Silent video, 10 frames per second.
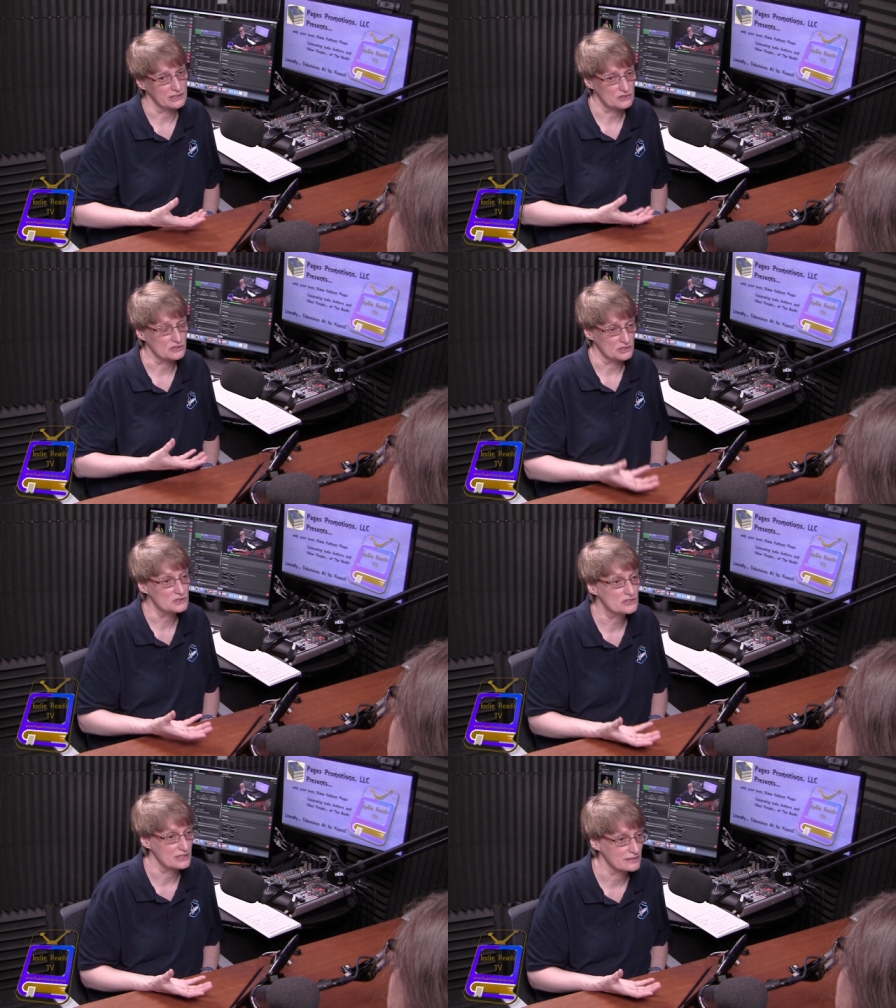
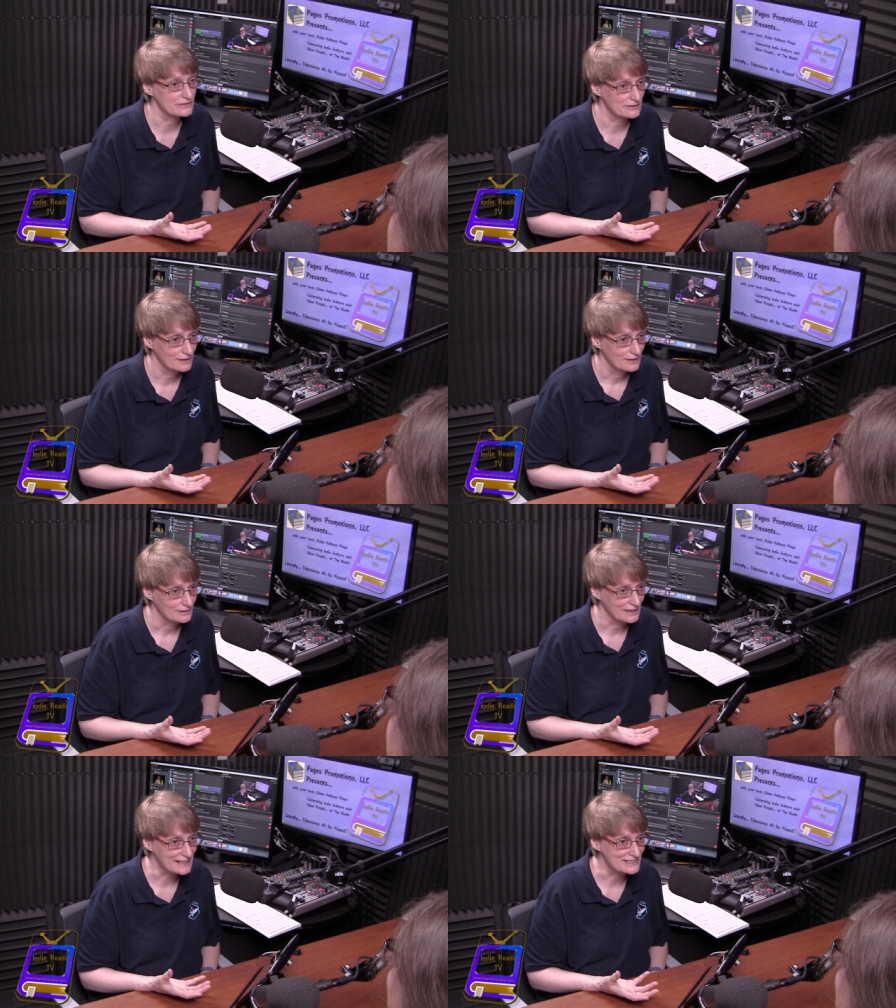introduce this
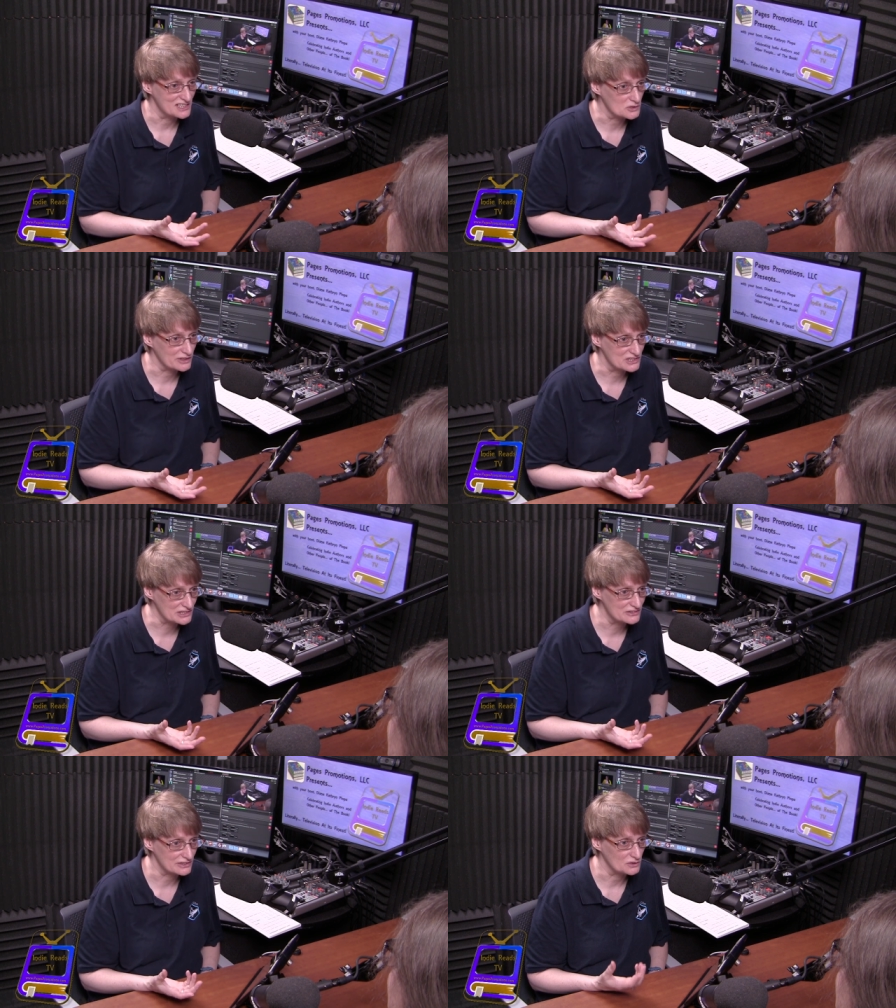legacy to our
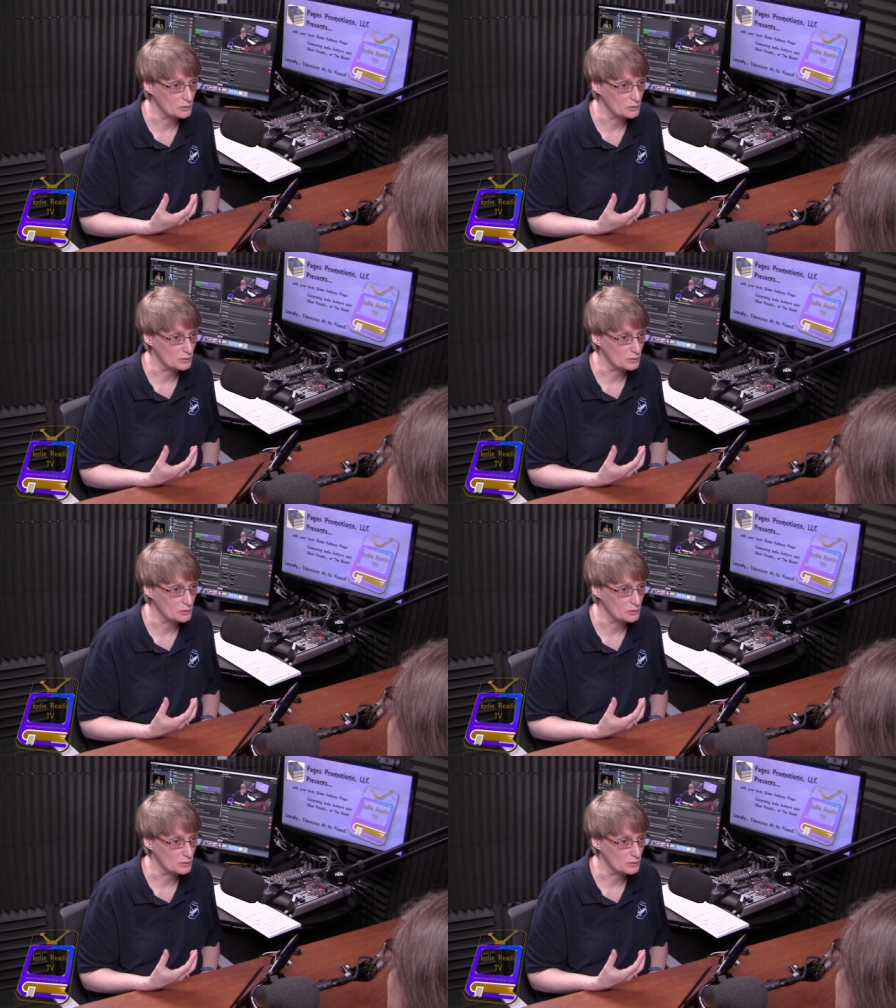children.